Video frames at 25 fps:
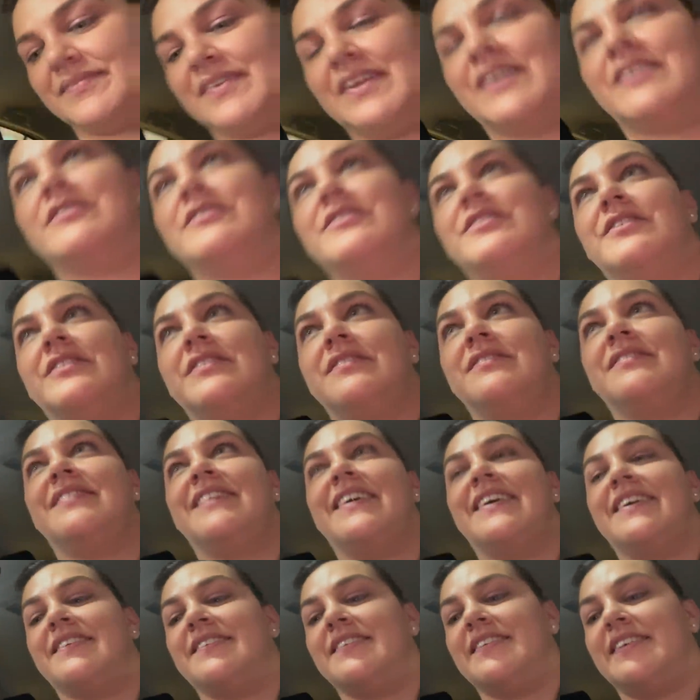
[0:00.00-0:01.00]
hold on.
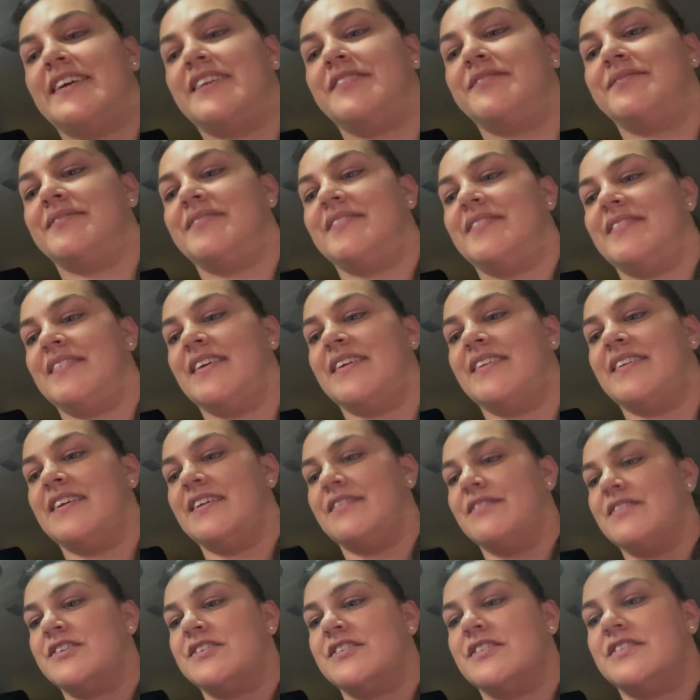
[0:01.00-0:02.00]
Actually, I think
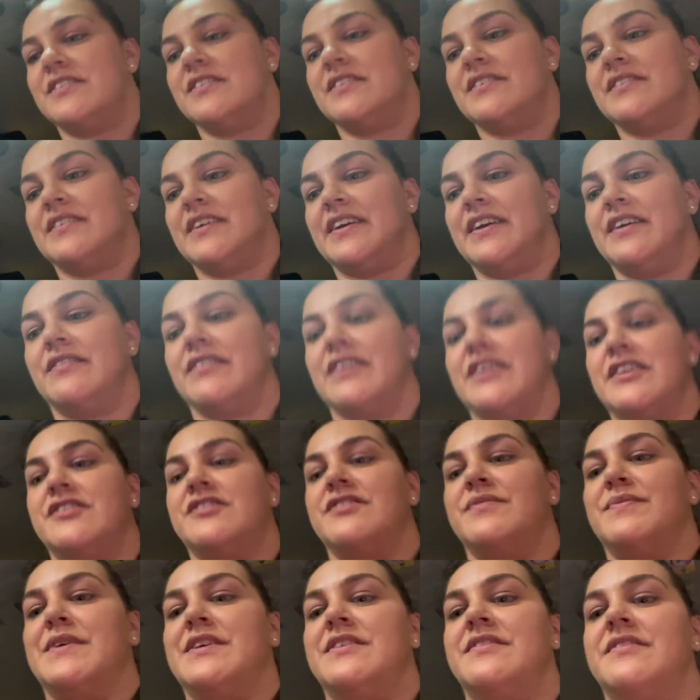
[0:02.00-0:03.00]
we should do a Grinch
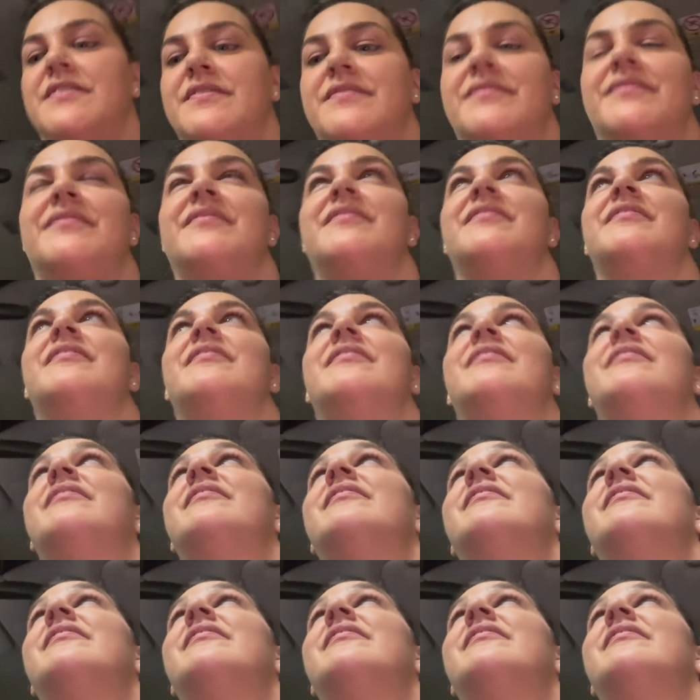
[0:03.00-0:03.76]
in this. Your bloody head's